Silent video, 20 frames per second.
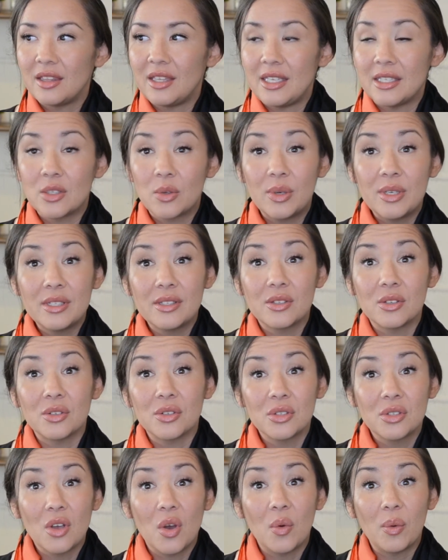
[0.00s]
these quizzes are
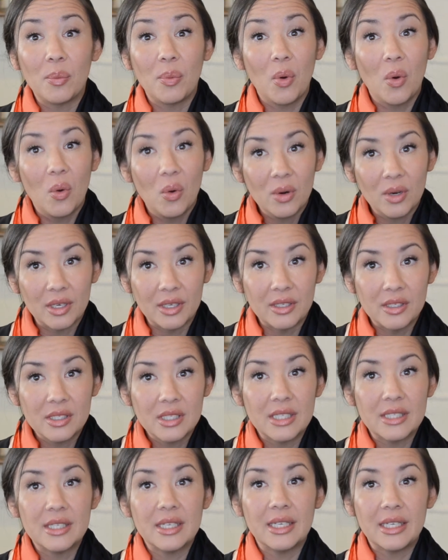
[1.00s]
so important
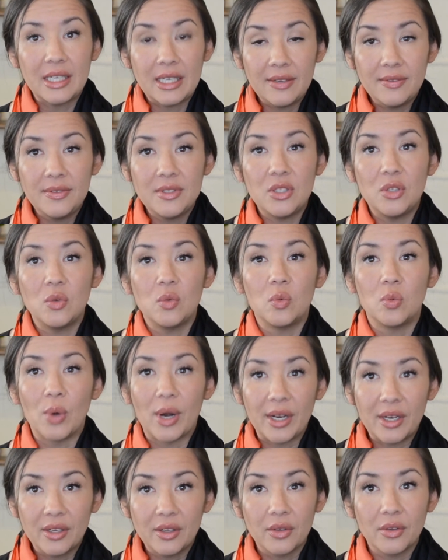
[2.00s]
is it gives you
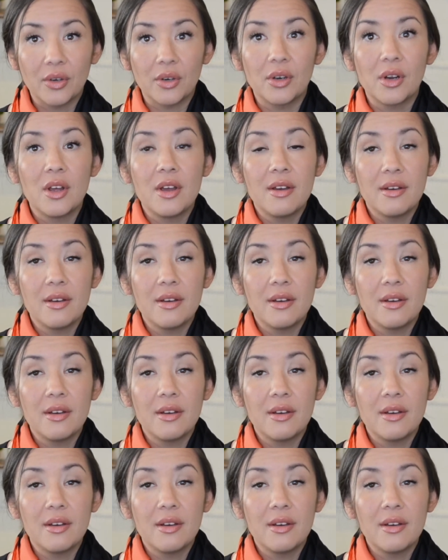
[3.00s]
regular